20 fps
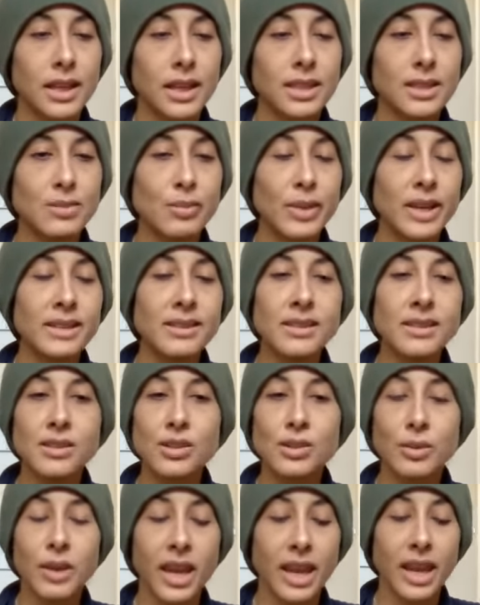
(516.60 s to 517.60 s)
And as best
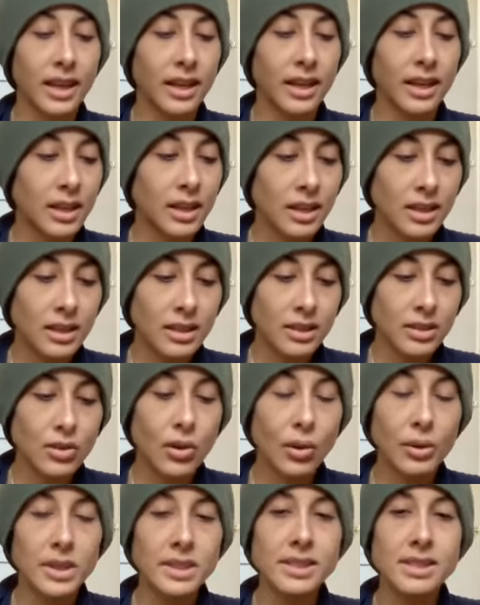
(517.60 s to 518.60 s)
as you can,
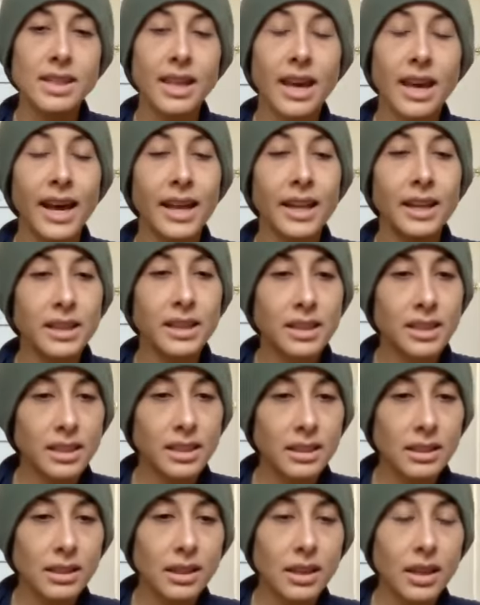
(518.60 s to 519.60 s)
notice that and
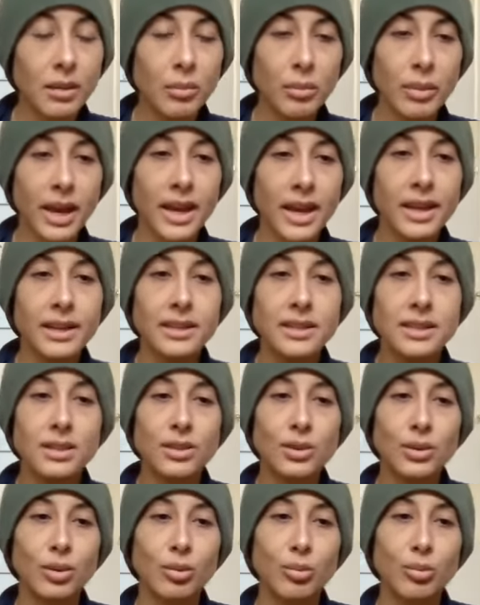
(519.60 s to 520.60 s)
then come back
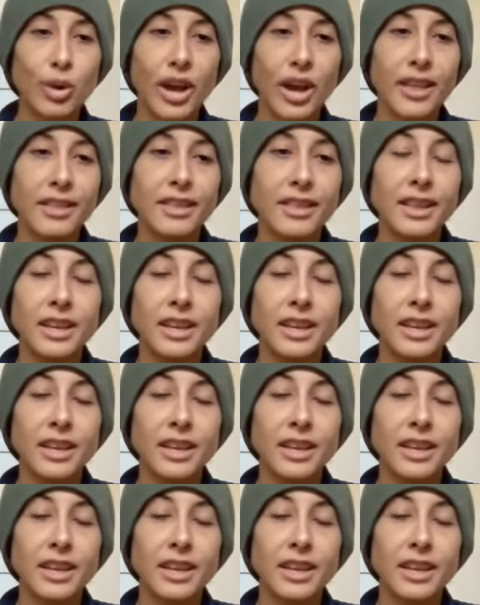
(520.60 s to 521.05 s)
to the breath,